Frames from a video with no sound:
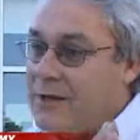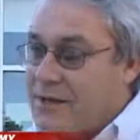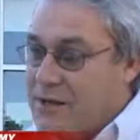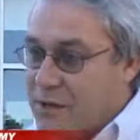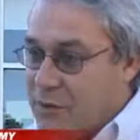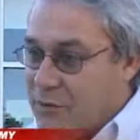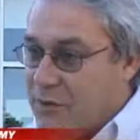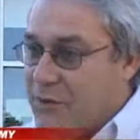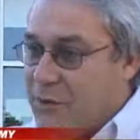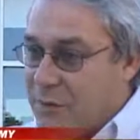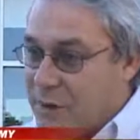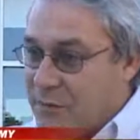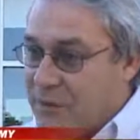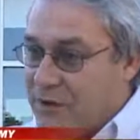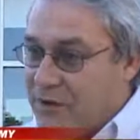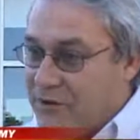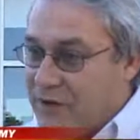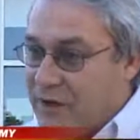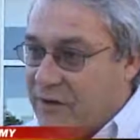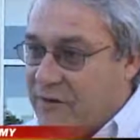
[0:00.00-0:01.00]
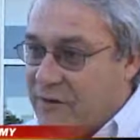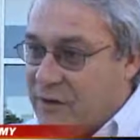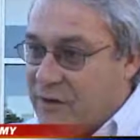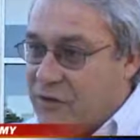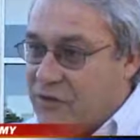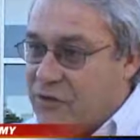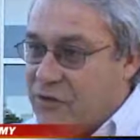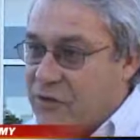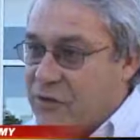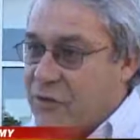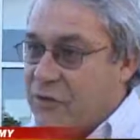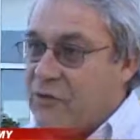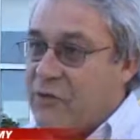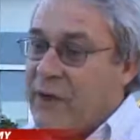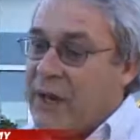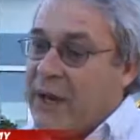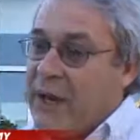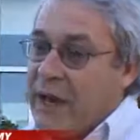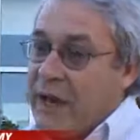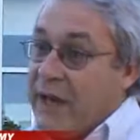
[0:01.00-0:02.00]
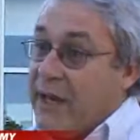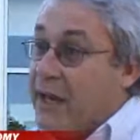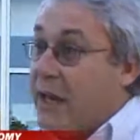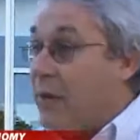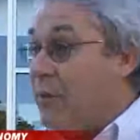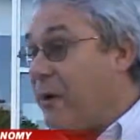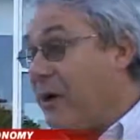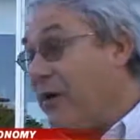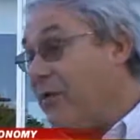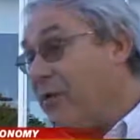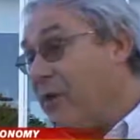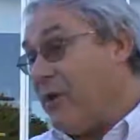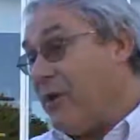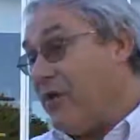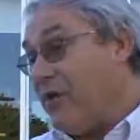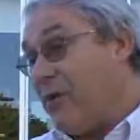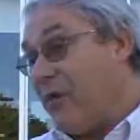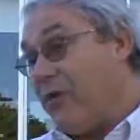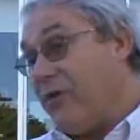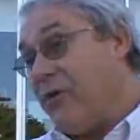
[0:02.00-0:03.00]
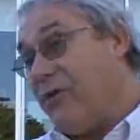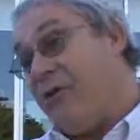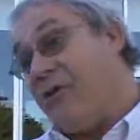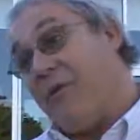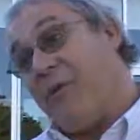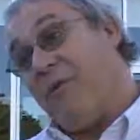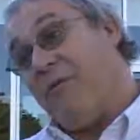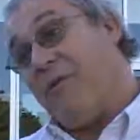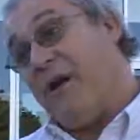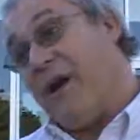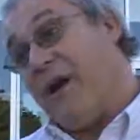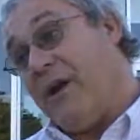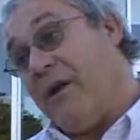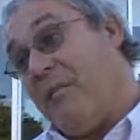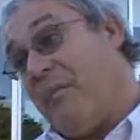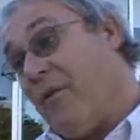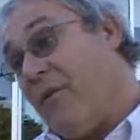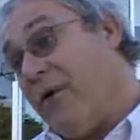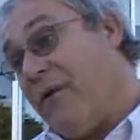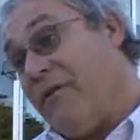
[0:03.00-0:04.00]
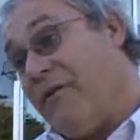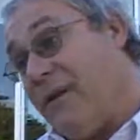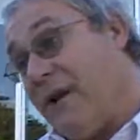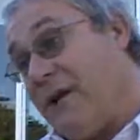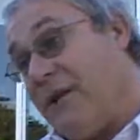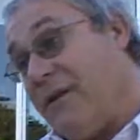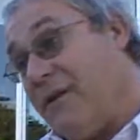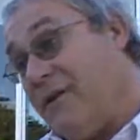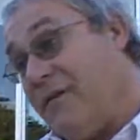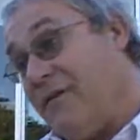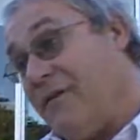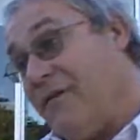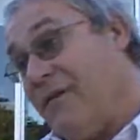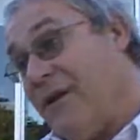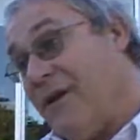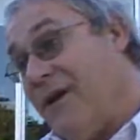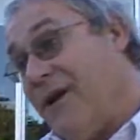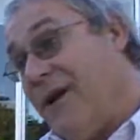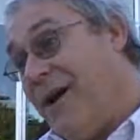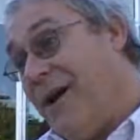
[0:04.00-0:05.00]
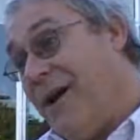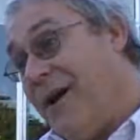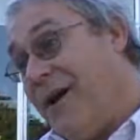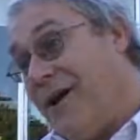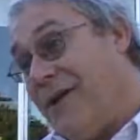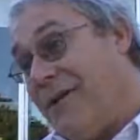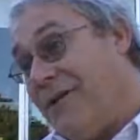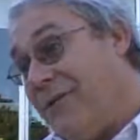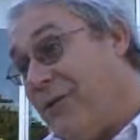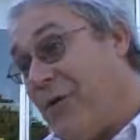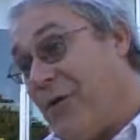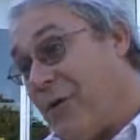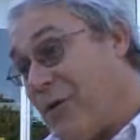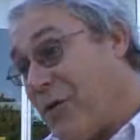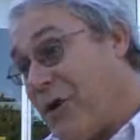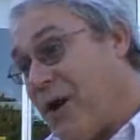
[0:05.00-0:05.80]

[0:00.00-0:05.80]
deal with the public safety issues and how we have the resources to provide a more effective uh, local